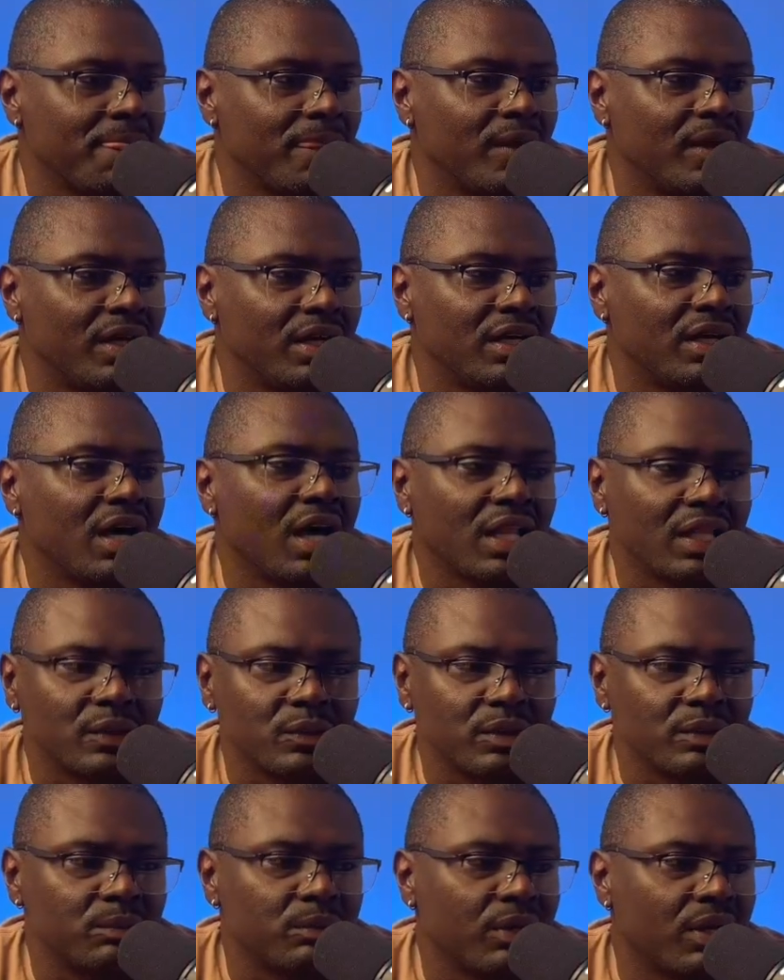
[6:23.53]

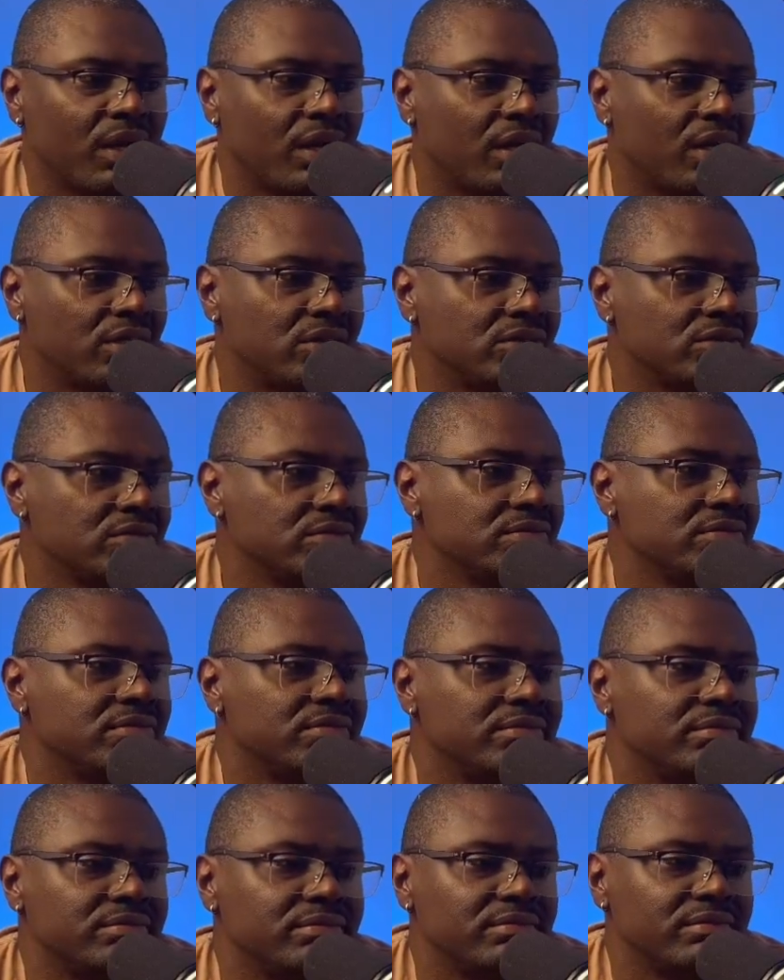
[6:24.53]
Hollywood Brown,
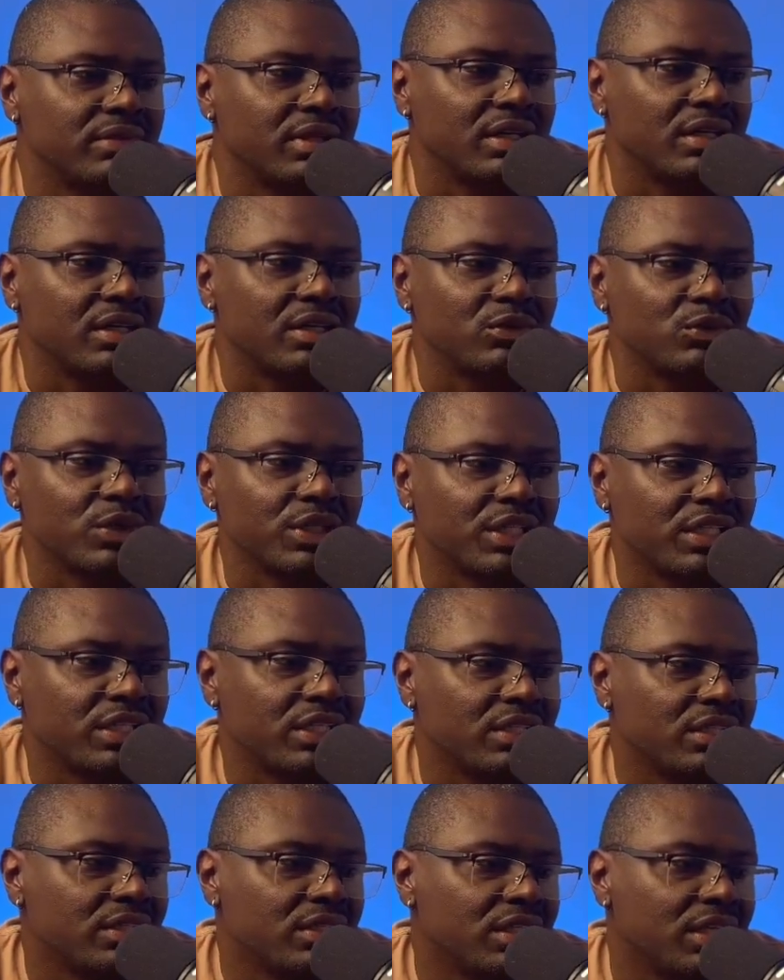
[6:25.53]

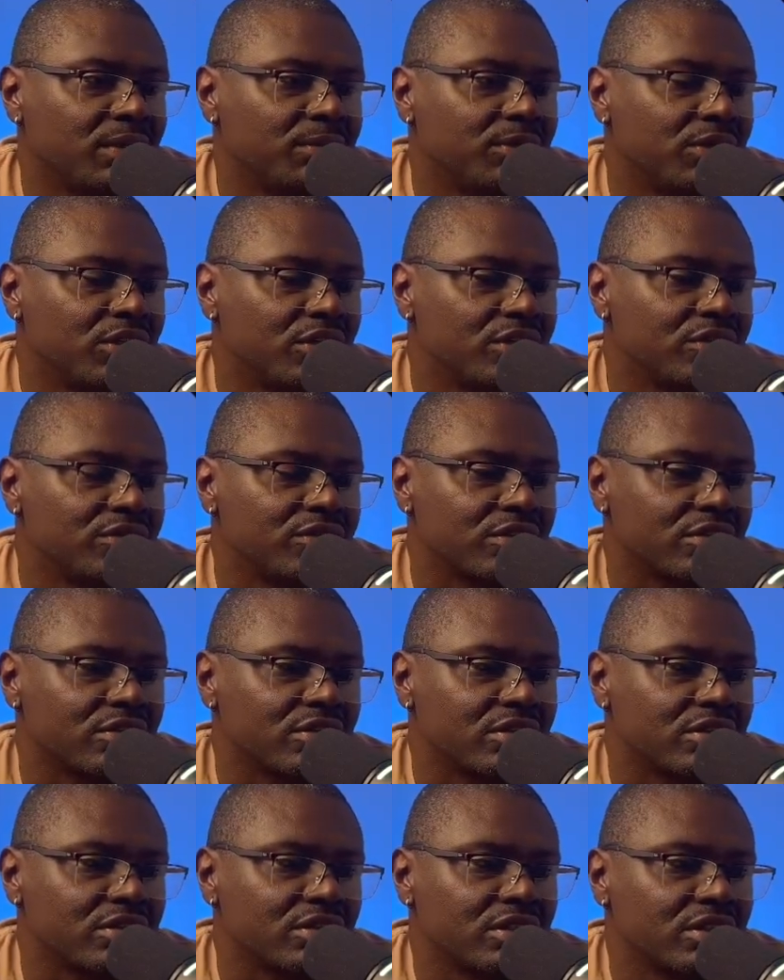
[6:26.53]
Ricky Hibner
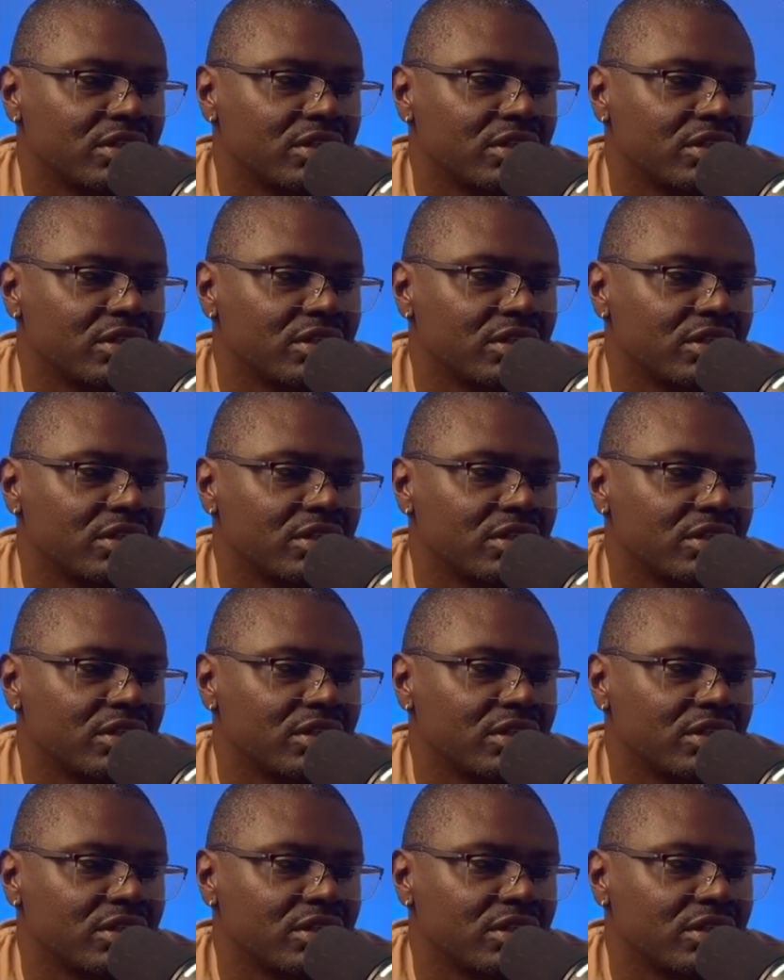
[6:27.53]
for